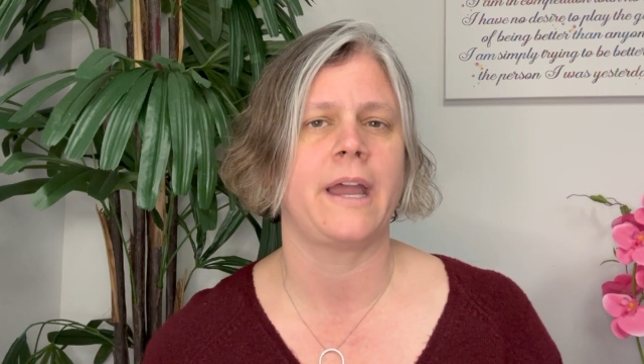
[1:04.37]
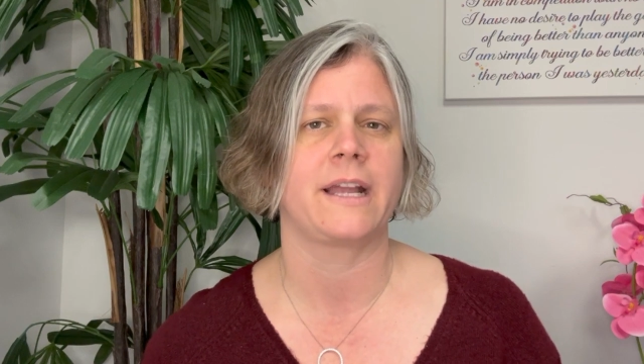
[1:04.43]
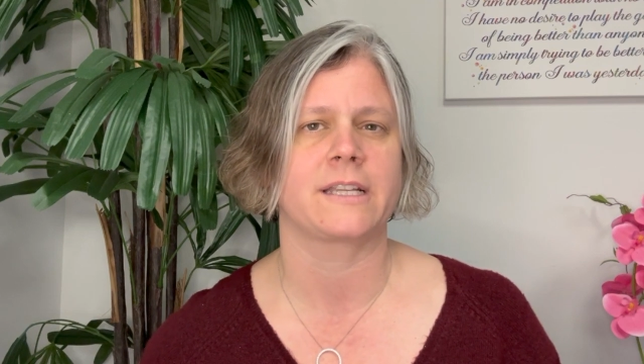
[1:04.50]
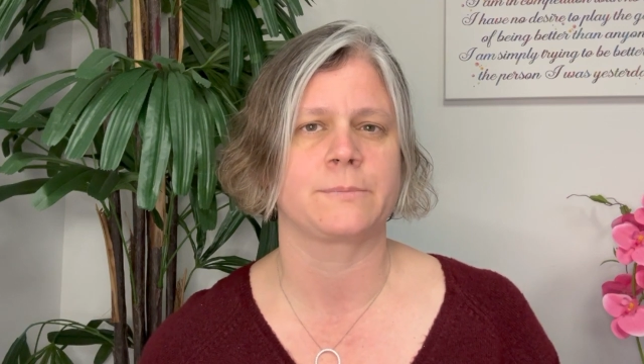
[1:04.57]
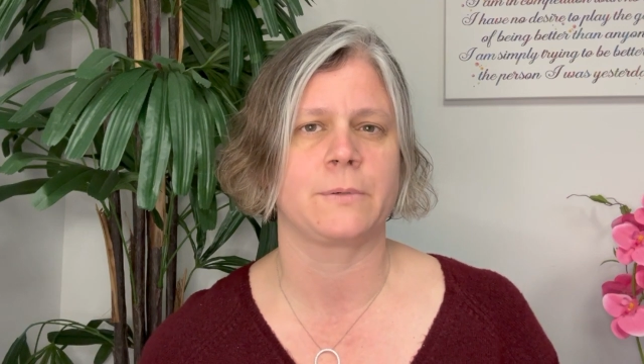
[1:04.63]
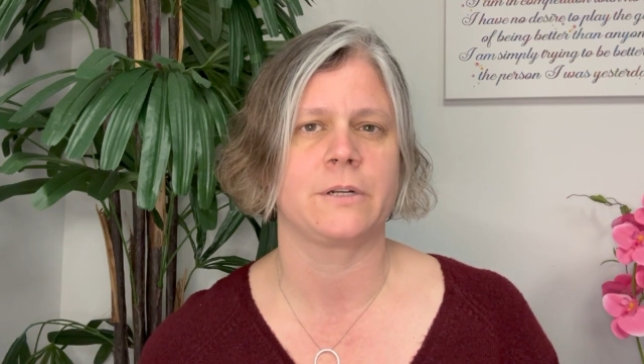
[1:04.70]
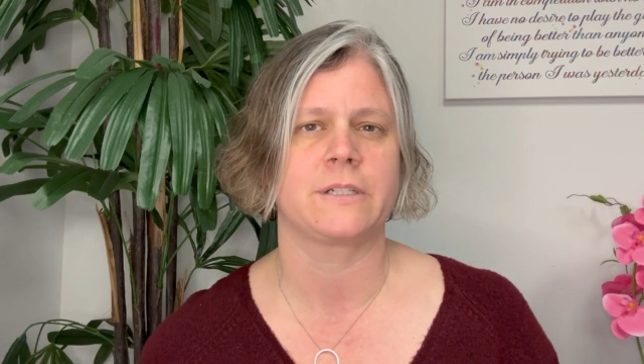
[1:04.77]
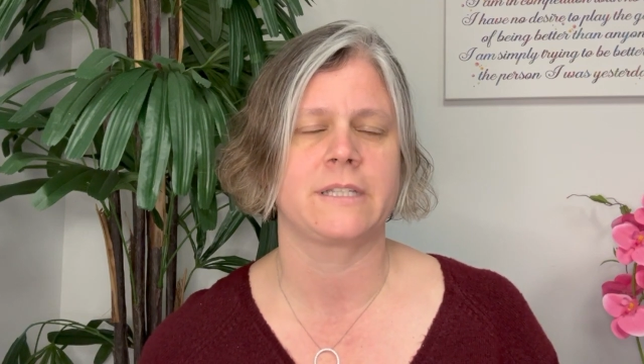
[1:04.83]

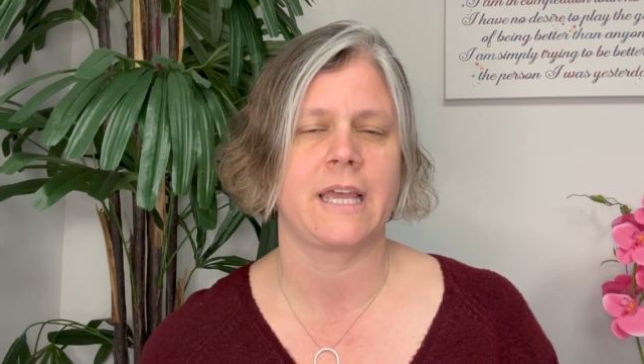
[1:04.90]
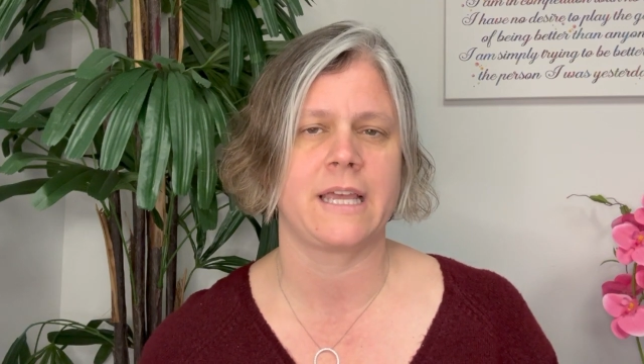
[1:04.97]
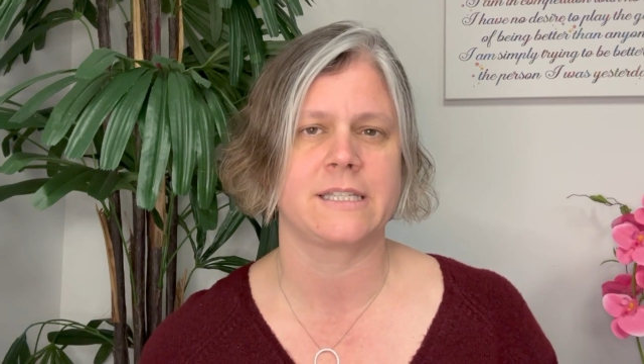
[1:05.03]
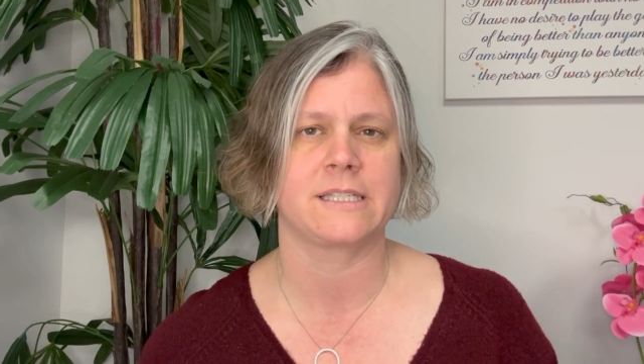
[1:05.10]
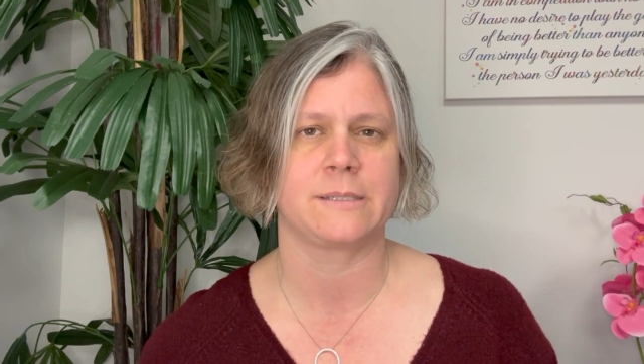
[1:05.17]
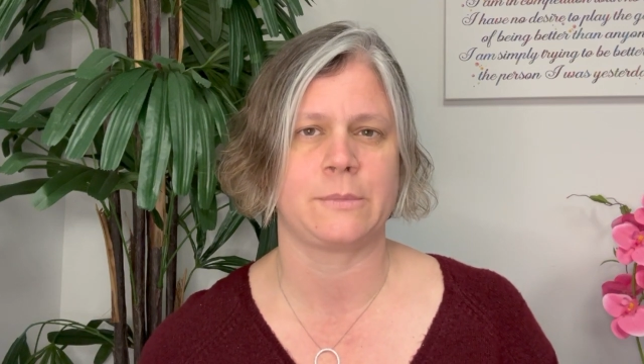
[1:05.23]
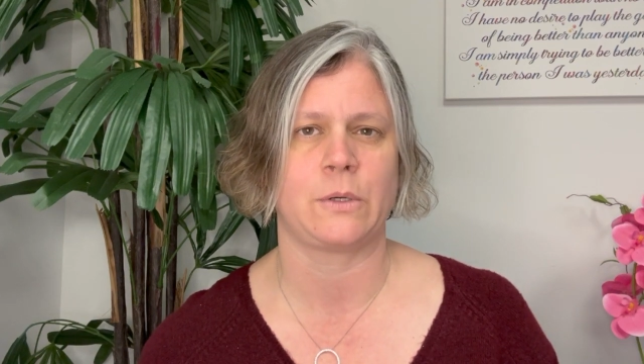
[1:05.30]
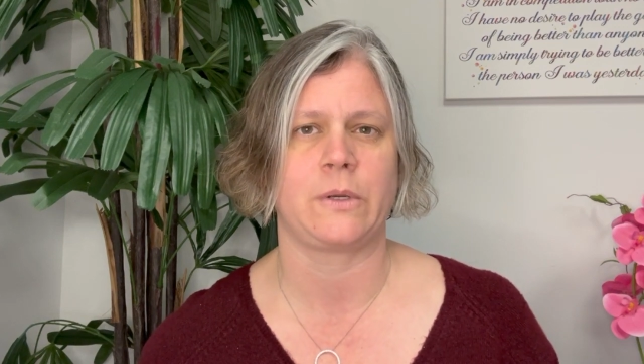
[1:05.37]
expert
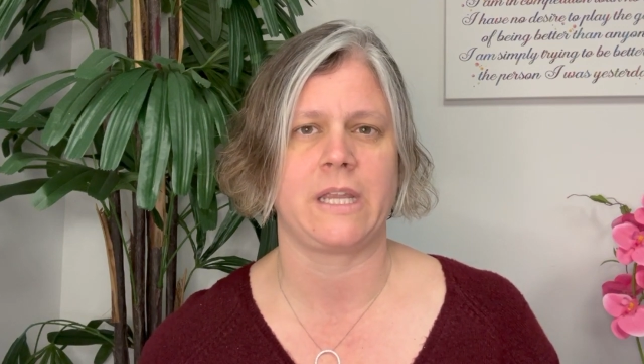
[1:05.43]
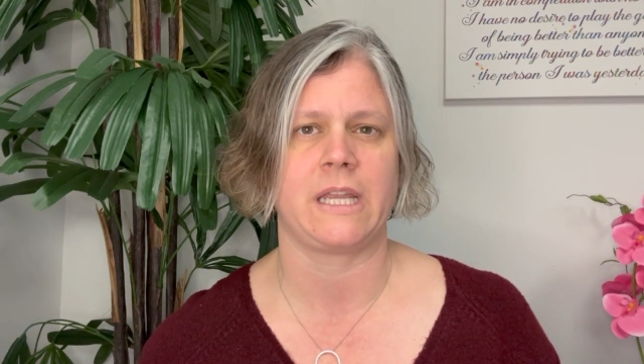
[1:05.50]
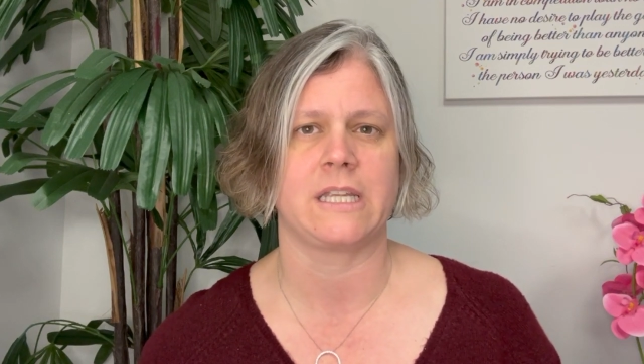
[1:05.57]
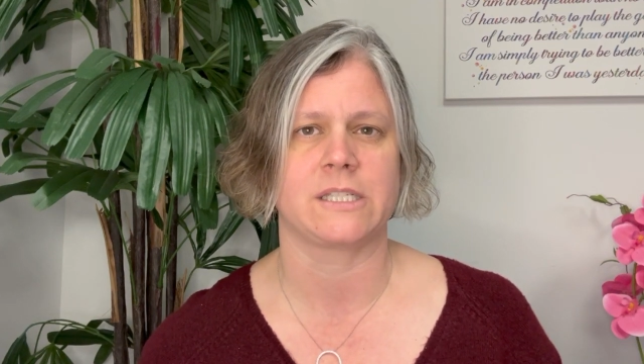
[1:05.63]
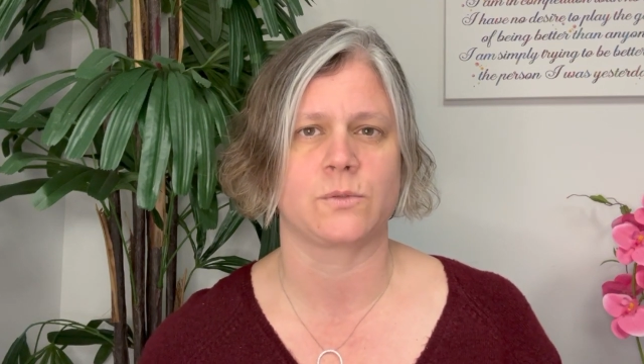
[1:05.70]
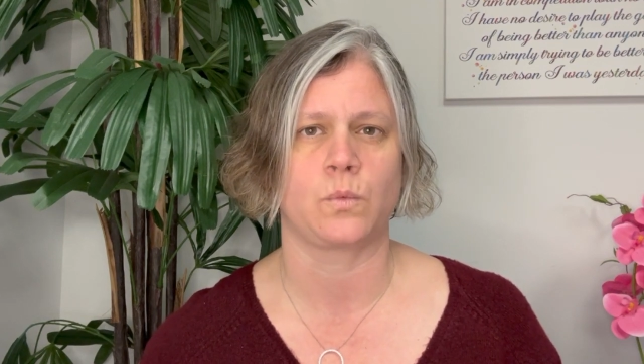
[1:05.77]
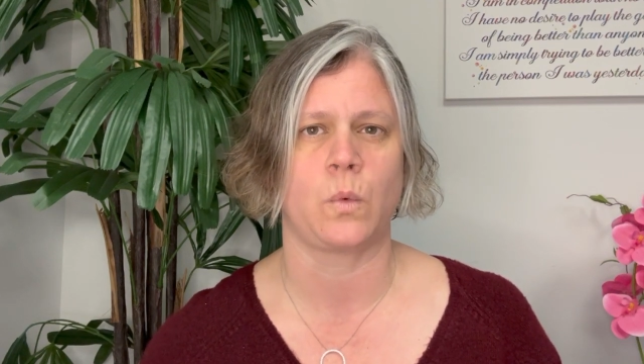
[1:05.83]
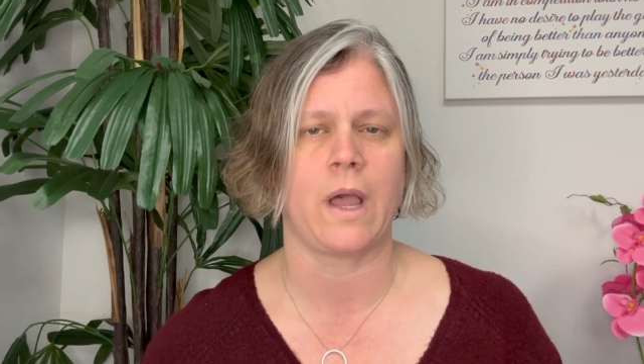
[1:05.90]
testimony
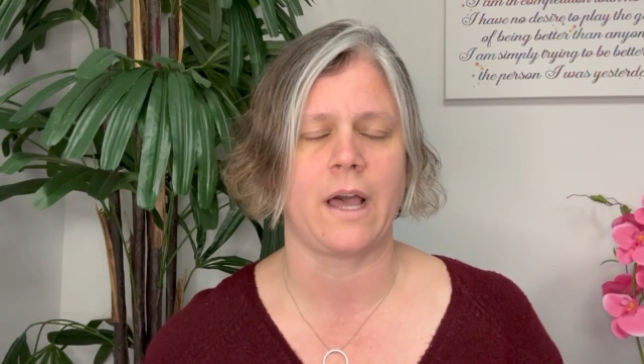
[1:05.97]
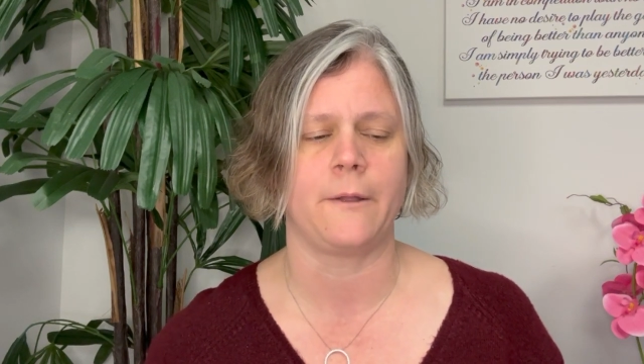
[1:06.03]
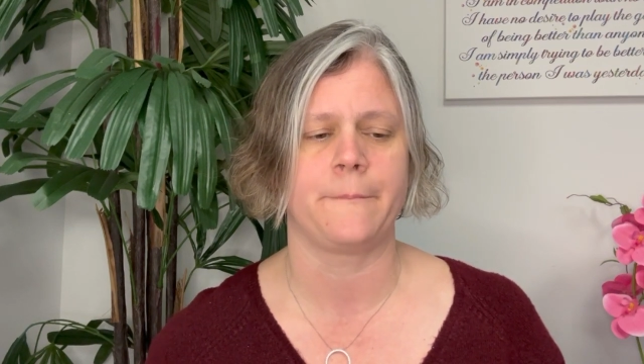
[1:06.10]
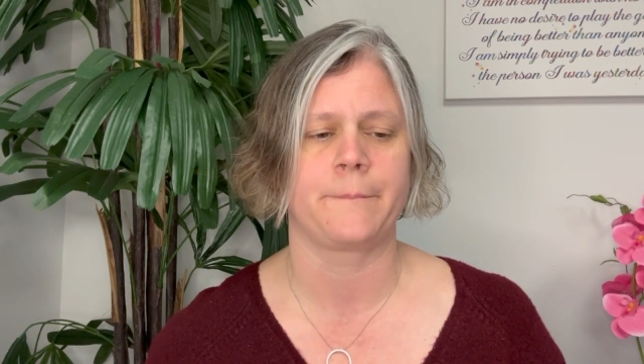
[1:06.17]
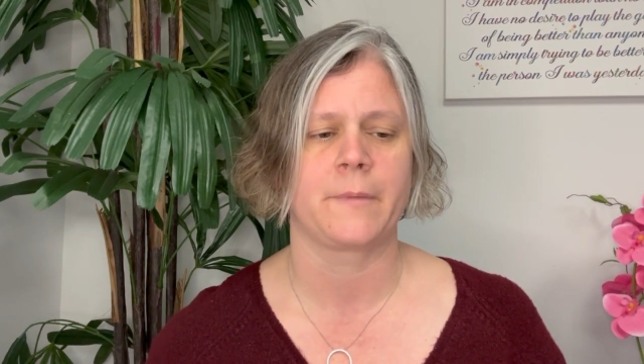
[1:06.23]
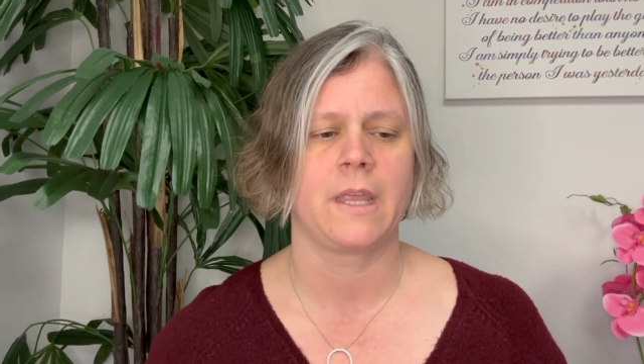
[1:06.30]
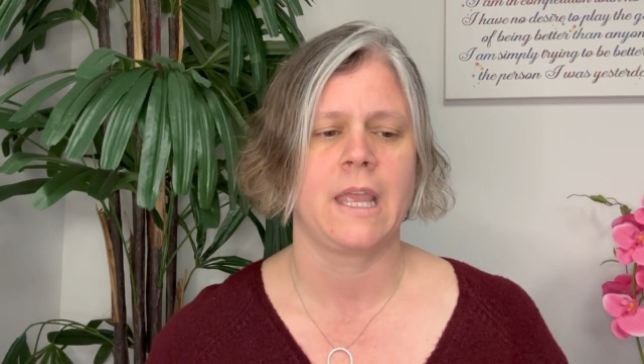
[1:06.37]
as well.